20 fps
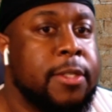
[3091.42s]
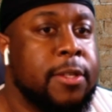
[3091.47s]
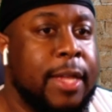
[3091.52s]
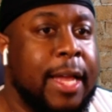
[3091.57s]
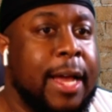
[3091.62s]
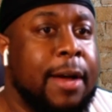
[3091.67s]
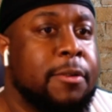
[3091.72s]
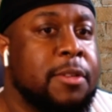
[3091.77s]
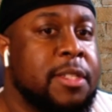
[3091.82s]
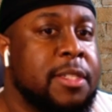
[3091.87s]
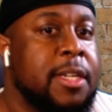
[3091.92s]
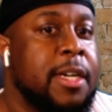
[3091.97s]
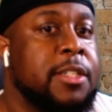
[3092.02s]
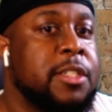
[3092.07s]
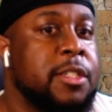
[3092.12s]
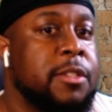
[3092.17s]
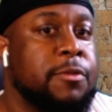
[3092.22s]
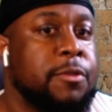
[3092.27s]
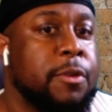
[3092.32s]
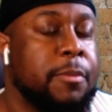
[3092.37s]
So that was
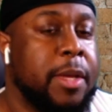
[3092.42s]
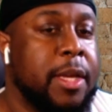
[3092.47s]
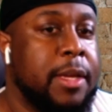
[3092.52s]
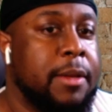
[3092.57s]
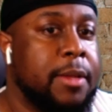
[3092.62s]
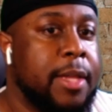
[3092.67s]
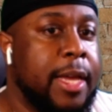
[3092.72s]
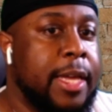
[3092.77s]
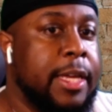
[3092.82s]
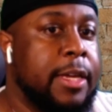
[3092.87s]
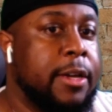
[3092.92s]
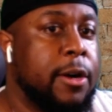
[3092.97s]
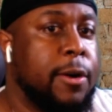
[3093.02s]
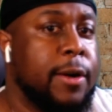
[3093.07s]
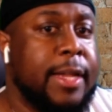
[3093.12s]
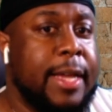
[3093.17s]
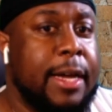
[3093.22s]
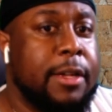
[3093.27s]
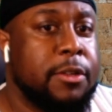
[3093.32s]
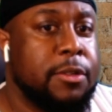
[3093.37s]
touching for me that he
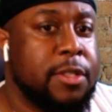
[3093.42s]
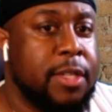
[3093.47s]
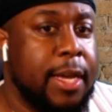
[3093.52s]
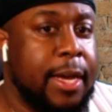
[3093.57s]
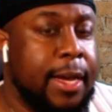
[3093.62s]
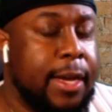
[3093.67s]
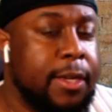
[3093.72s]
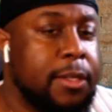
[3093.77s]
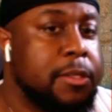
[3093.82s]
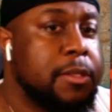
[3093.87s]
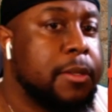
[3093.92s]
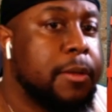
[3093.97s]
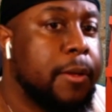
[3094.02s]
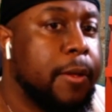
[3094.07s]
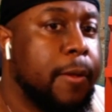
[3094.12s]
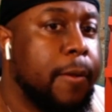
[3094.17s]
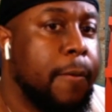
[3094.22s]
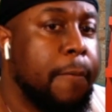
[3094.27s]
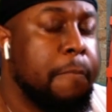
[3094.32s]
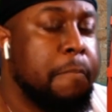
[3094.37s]
called out those guys.
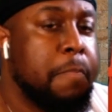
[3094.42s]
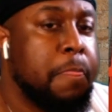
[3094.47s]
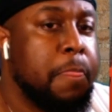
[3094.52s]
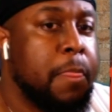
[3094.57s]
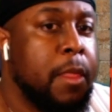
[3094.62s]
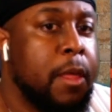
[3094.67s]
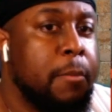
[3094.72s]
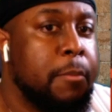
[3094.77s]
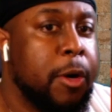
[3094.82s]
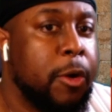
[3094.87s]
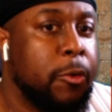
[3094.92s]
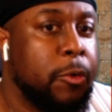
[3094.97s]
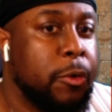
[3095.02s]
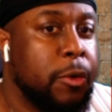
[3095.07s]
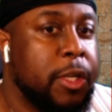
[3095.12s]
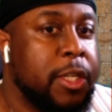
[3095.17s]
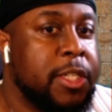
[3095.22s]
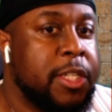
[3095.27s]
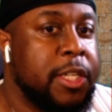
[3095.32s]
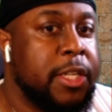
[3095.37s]
But
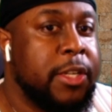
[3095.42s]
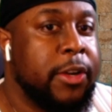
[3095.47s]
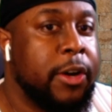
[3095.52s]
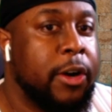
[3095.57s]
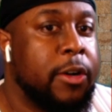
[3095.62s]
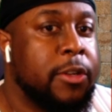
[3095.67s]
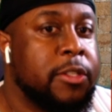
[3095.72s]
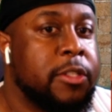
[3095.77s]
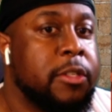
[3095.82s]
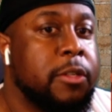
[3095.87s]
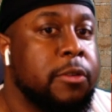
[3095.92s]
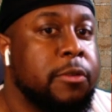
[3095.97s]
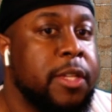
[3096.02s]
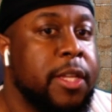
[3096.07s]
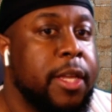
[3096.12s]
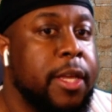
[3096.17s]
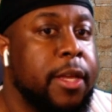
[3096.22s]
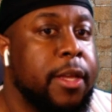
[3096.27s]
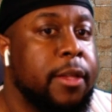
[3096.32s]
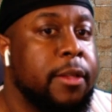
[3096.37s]
Rudy T also
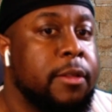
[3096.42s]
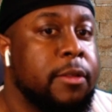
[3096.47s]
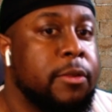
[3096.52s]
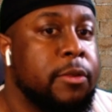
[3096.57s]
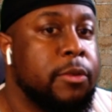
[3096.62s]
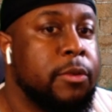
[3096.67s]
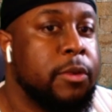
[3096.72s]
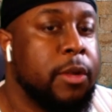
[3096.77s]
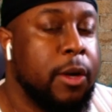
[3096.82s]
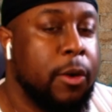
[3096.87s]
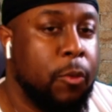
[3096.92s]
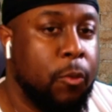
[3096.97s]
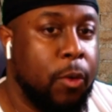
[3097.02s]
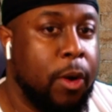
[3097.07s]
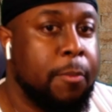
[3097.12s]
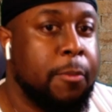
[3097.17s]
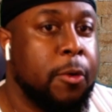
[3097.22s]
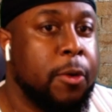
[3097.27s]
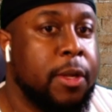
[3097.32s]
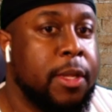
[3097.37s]
did
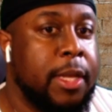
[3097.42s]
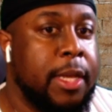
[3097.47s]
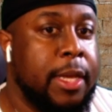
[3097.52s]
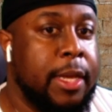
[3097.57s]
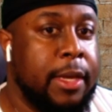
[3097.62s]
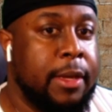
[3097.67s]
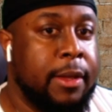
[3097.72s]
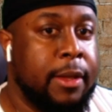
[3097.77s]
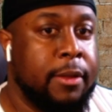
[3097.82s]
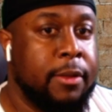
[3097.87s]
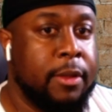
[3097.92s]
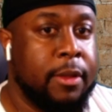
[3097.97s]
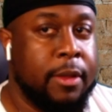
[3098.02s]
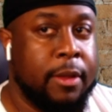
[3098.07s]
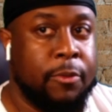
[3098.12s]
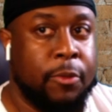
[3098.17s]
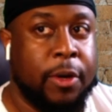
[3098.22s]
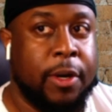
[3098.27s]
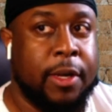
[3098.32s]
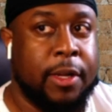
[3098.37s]
one more thing,
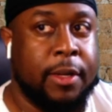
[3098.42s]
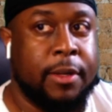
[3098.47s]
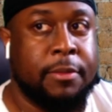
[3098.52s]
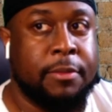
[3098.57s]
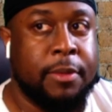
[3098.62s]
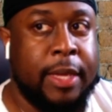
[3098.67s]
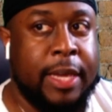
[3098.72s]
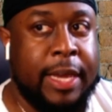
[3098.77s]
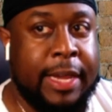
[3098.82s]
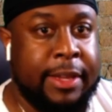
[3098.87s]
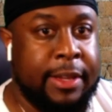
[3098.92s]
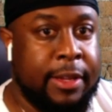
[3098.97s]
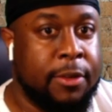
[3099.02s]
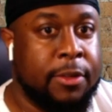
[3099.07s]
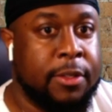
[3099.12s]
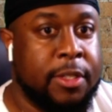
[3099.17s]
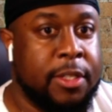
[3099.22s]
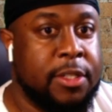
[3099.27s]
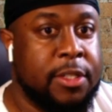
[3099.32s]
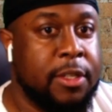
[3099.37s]
and we're gonna end it
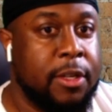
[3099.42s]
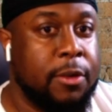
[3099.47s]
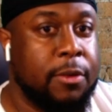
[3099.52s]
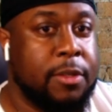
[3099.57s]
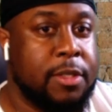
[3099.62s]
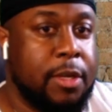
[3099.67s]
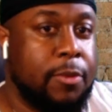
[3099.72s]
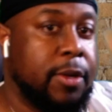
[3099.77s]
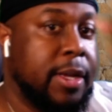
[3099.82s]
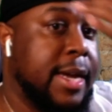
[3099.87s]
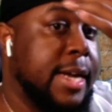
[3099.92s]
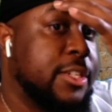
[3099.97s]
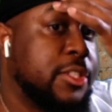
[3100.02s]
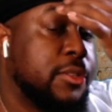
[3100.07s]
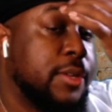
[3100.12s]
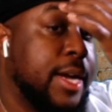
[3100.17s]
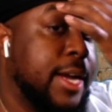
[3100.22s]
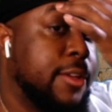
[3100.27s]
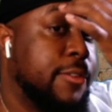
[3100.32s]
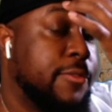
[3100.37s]
on this note because I want to
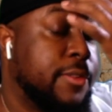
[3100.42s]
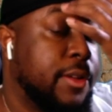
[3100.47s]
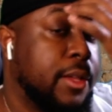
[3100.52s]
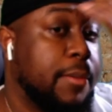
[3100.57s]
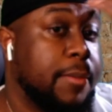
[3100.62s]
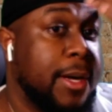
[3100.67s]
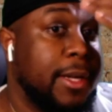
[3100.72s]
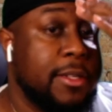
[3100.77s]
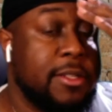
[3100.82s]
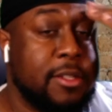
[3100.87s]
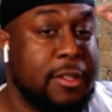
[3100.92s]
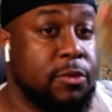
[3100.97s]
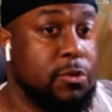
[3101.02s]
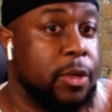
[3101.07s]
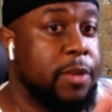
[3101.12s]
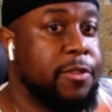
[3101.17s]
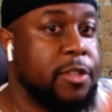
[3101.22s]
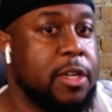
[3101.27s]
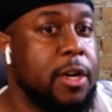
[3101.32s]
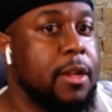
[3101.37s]
ask you how you feel about this because
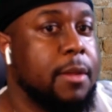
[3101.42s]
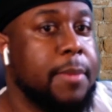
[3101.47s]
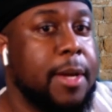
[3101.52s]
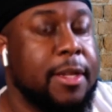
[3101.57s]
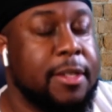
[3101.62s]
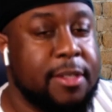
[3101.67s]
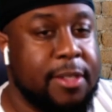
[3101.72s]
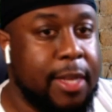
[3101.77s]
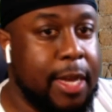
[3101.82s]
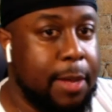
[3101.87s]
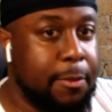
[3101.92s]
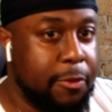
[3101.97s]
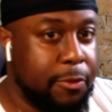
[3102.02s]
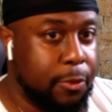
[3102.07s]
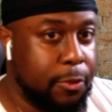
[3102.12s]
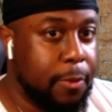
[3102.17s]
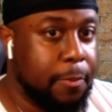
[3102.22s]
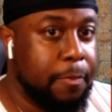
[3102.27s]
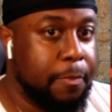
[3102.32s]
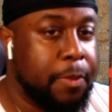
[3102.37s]
we've talked about this guy
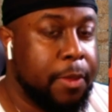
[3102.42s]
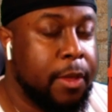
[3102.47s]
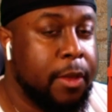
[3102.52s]
before.